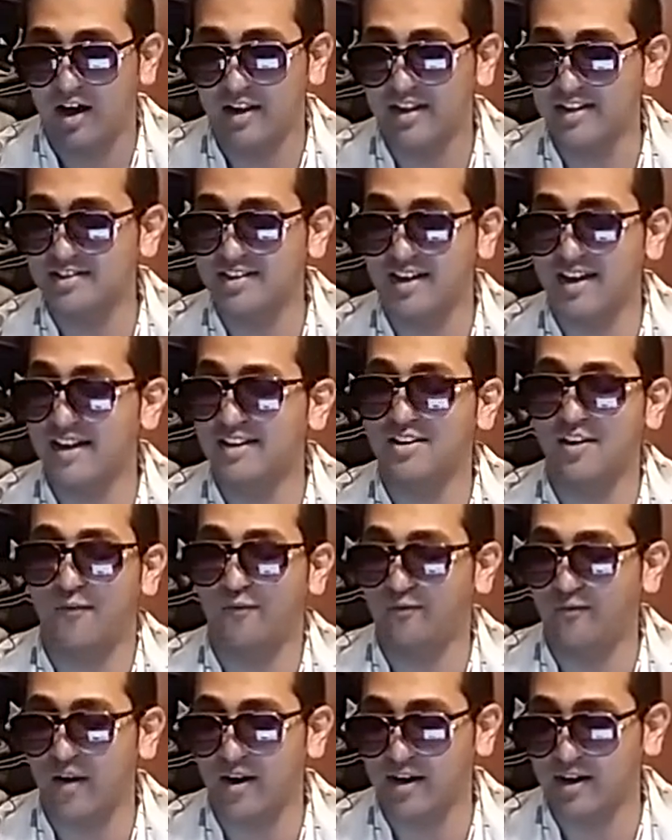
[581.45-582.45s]
Unless, again, the
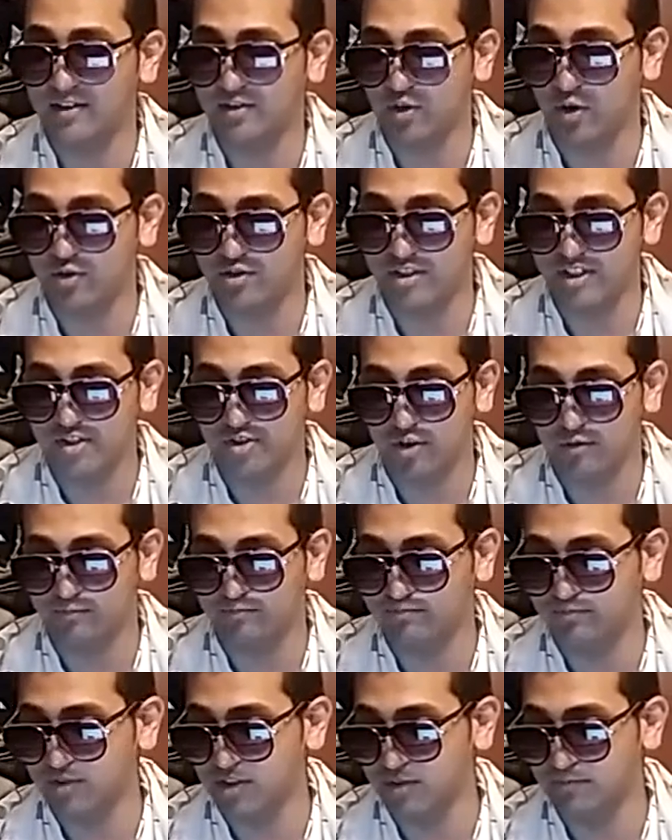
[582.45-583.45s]
fucking dirt sheets
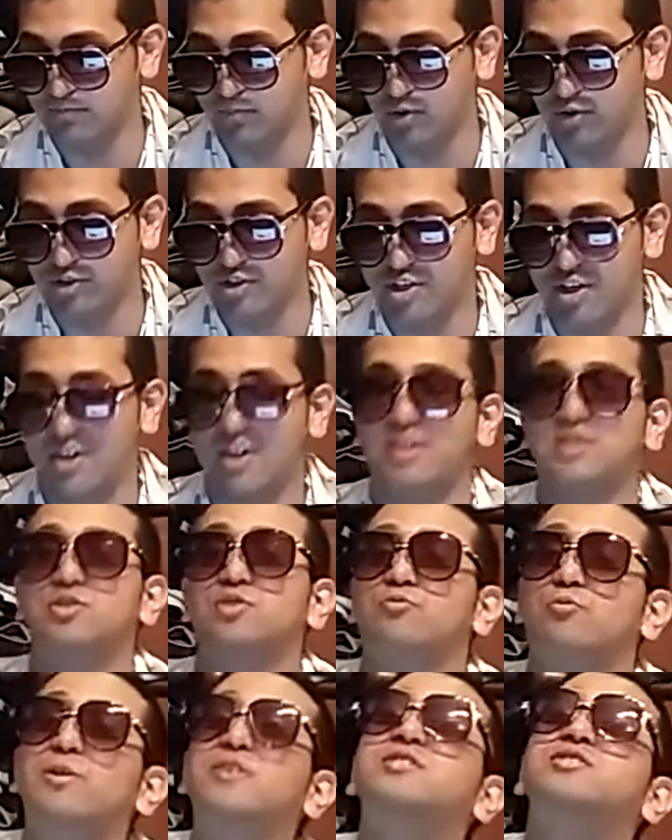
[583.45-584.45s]
are just bullshitting.
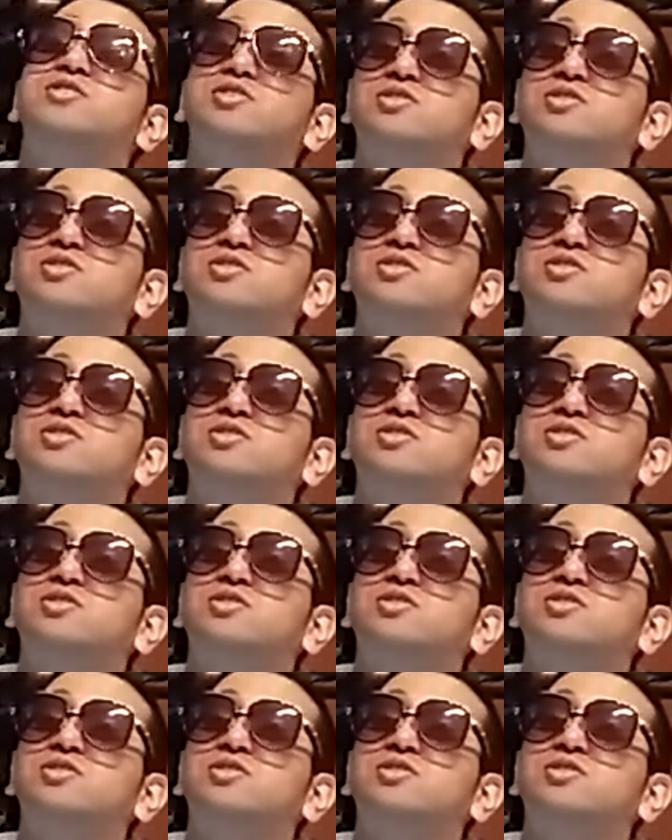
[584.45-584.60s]
So,